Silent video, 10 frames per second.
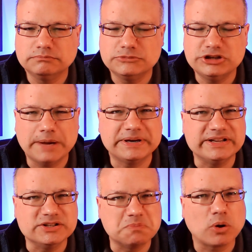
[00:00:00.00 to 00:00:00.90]

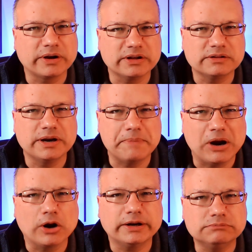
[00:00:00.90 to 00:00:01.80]
Japanese market than
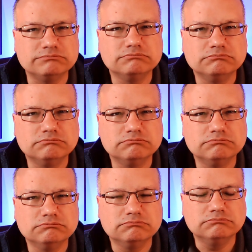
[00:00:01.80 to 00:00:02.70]
American.
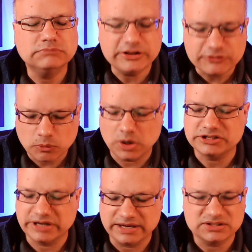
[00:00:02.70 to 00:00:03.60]
Thanks for
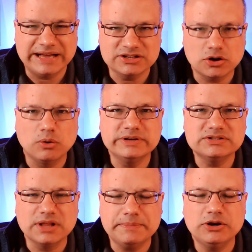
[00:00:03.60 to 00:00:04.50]
watching, guys. As
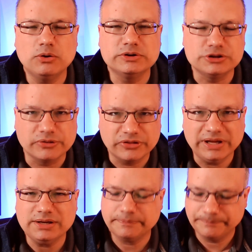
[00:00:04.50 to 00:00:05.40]
always, let me know what you
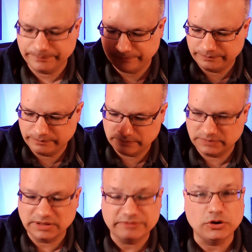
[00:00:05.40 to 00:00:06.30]
think.
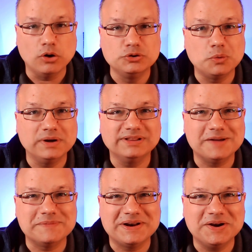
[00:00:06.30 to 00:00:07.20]
If you owned one,
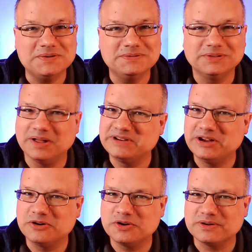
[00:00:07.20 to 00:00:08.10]
let me know. Love to
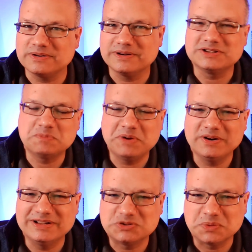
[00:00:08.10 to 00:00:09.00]
hear your
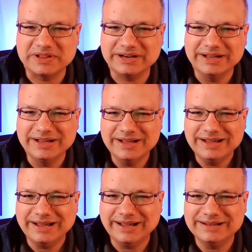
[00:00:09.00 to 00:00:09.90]
experience with it.
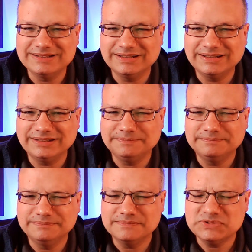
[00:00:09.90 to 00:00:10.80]
And
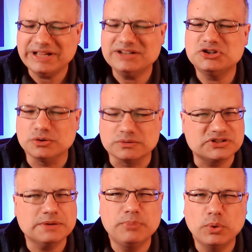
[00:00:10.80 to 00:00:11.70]
stay tuned.
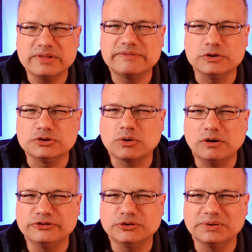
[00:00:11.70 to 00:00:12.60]
Some point in the future,
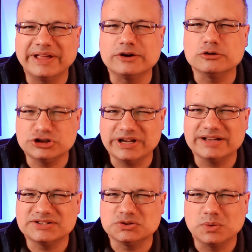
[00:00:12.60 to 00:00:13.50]
I'll do a later
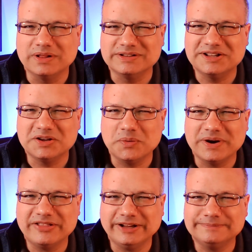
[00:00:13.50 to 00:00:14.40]
GS as well and tell you what
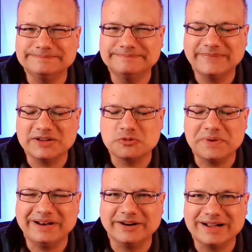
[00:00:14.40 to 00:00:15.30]
I think. Thanks for
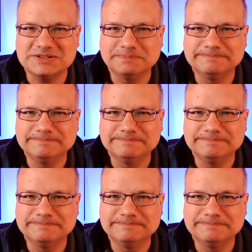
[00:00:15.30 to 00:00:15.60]
being here, guys.